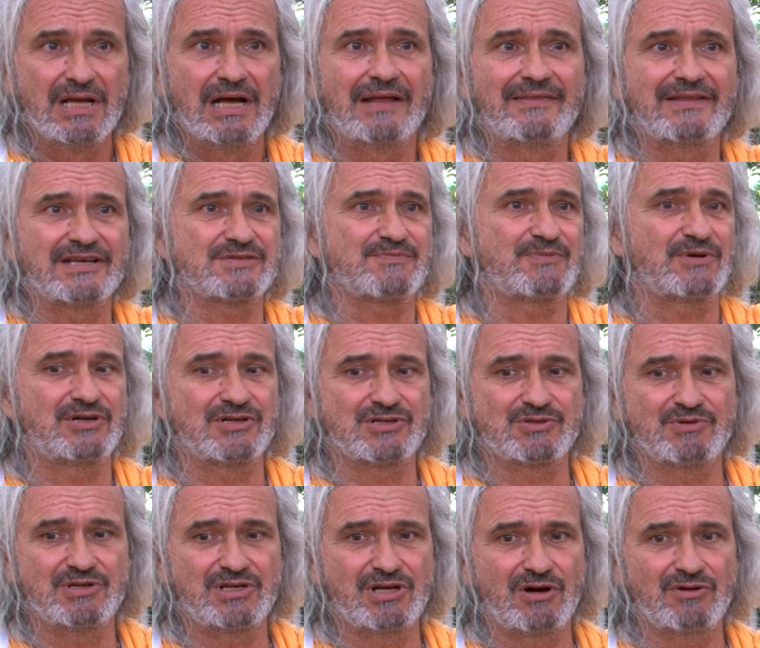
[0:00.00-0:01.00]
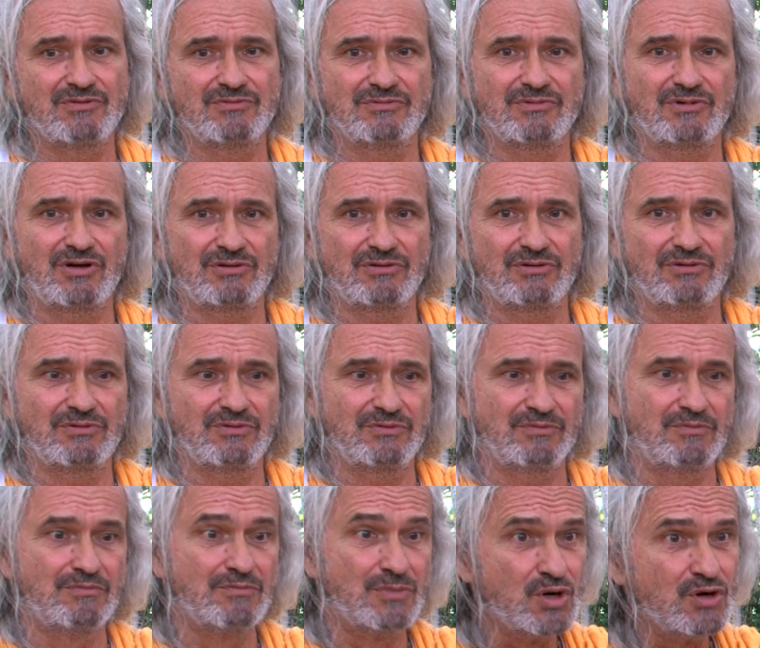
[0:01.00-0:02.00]
And that's because we don't
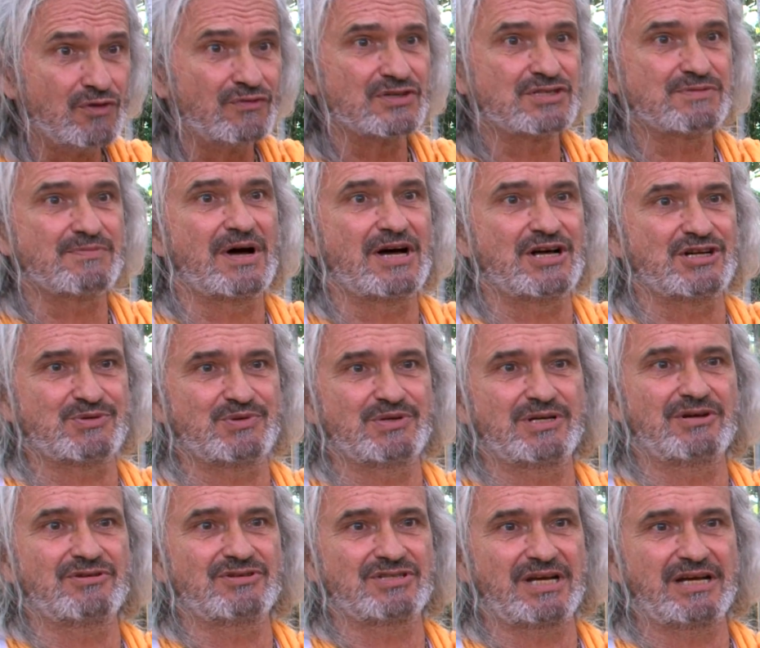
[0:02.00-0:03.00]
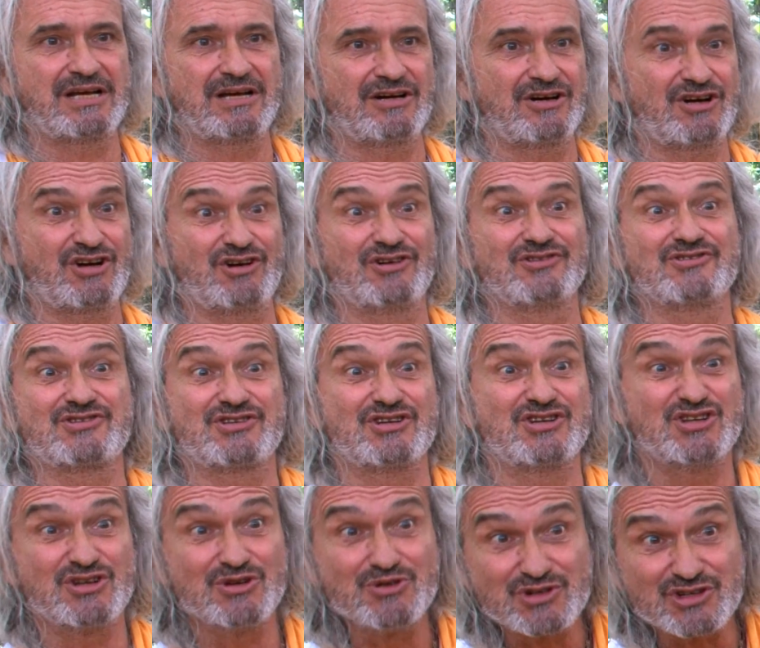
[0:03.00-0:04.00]
move as much, we don't take our
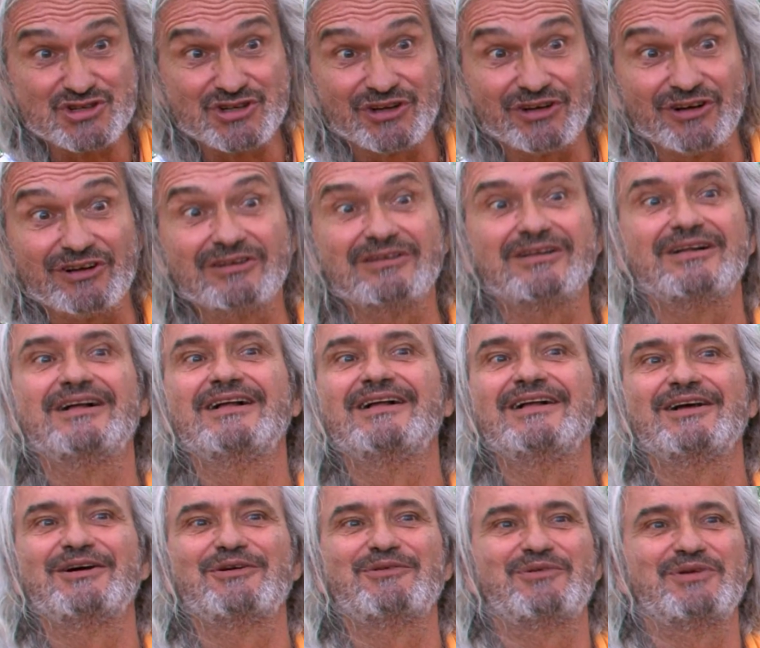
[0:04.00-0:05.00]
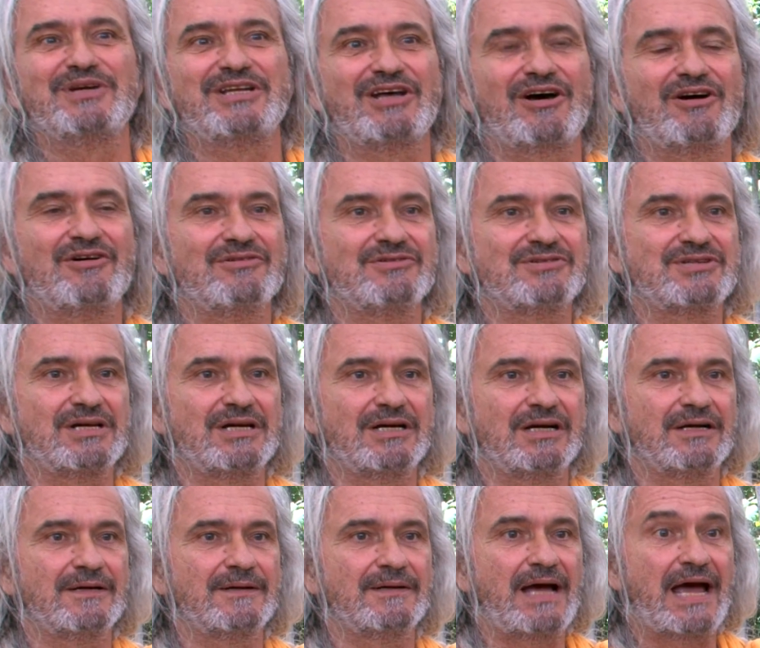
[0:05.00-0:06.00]
constitutional, we don't
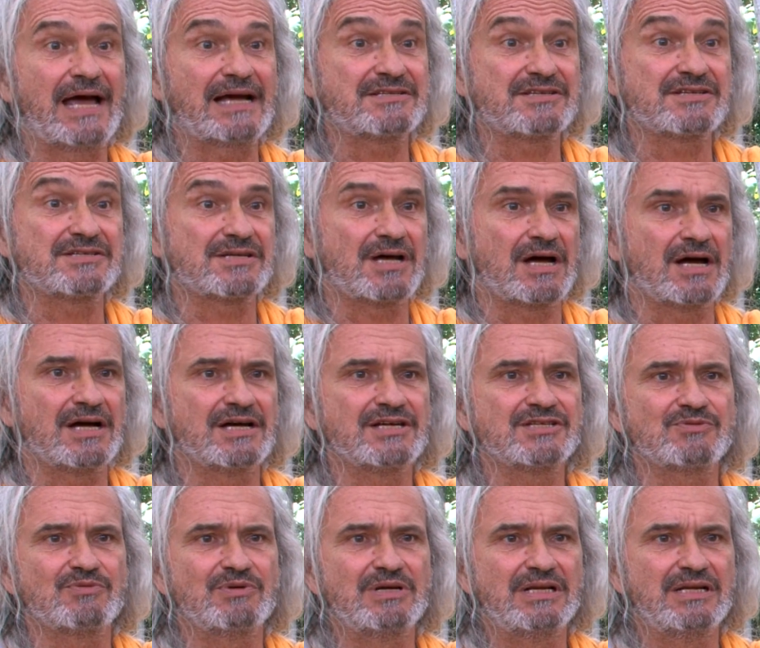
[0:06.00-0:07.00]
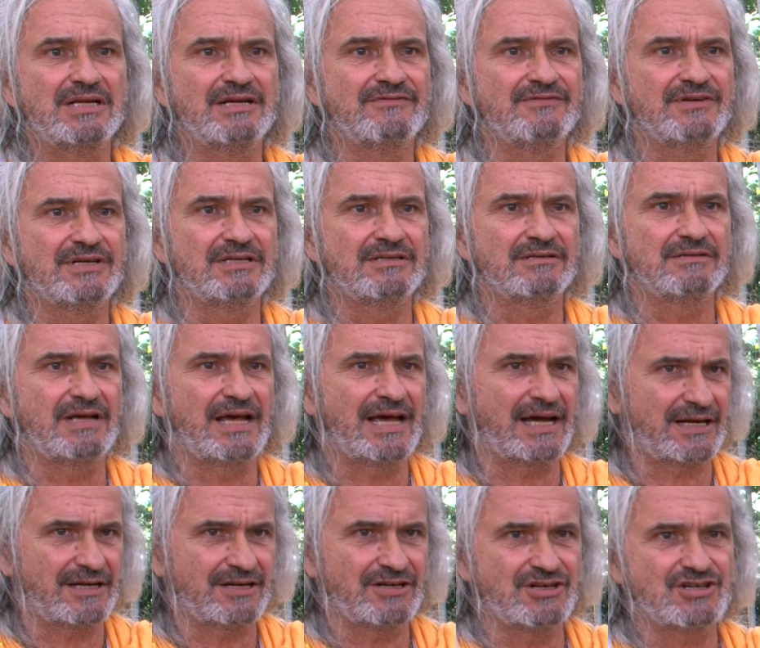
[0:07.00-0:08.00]
exercise, we live in
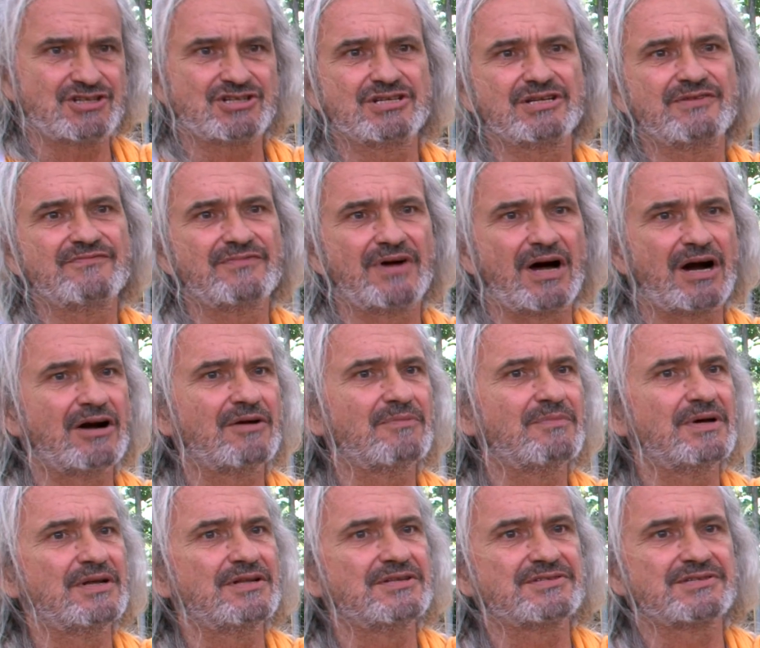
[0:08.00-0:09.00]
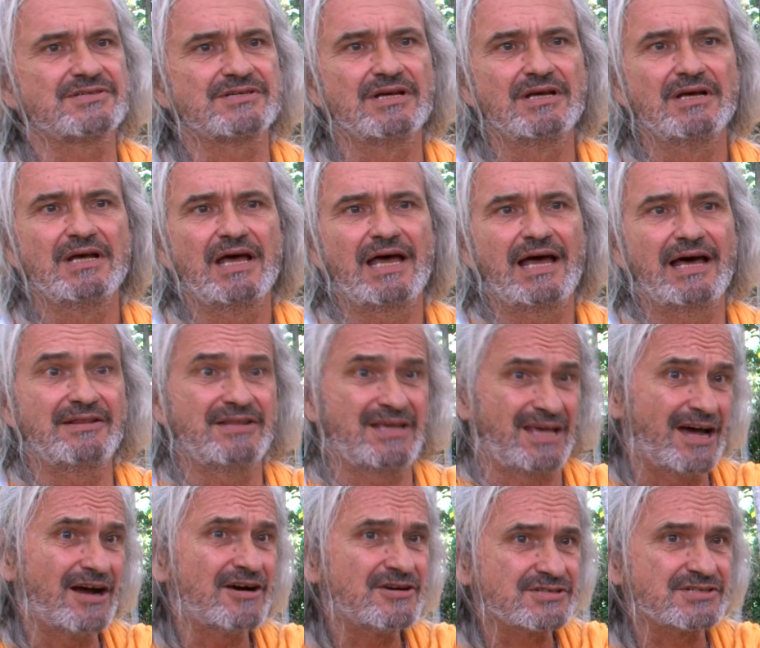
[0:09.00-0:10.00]
air-conditioned environments, and the
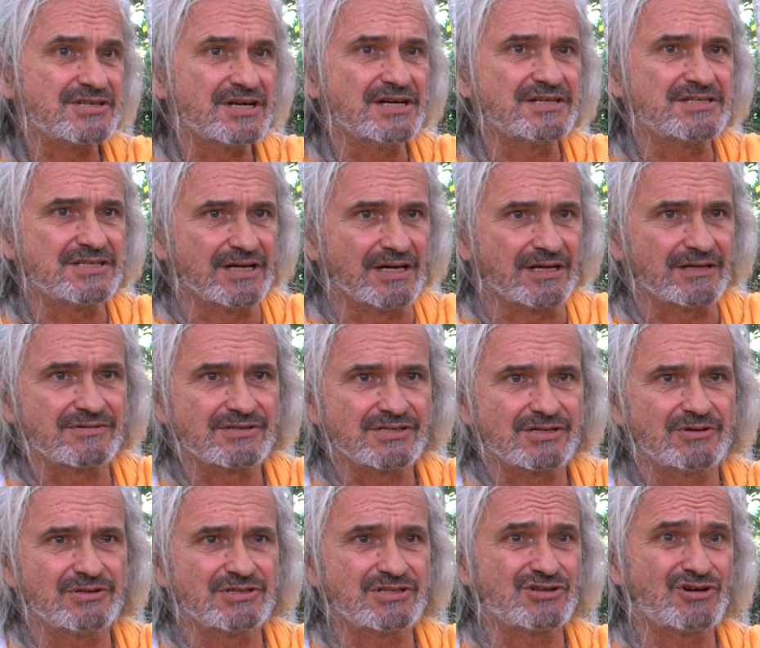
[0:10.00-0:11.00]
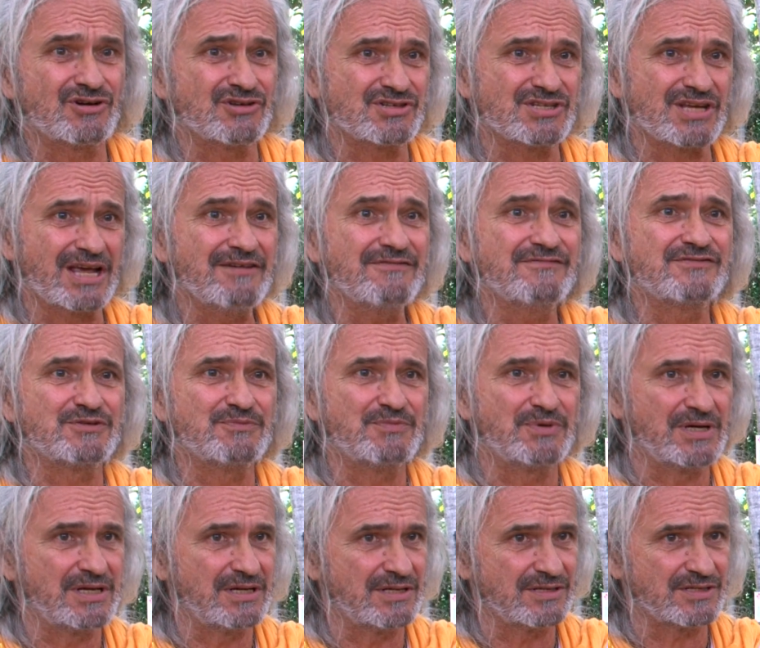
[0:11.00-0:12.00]
air is dirtier, so it's not safe to
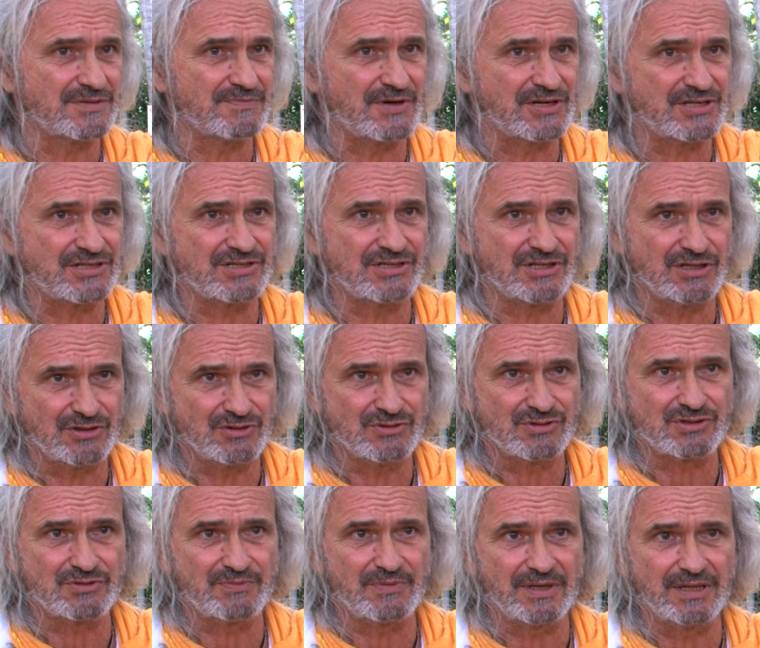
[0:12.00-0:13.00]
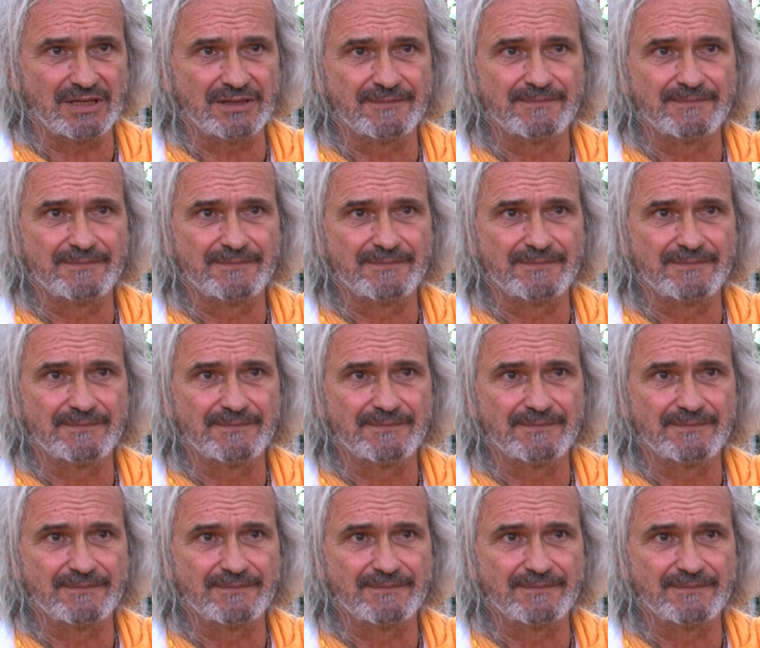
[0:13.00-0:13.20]
breathe as much as it used to be.